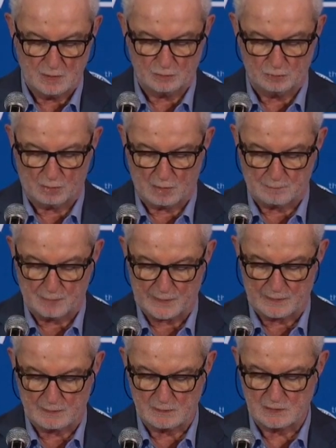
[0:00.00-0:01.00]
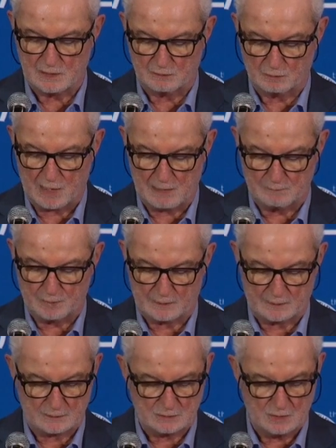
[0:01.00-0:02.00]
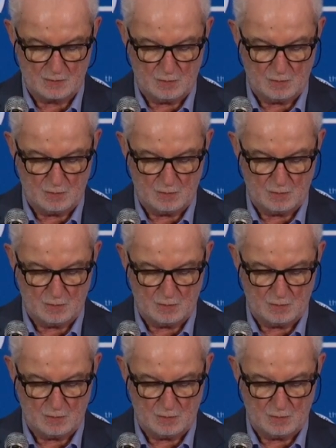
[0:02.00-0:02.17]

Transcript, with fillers: to our parents and grandparents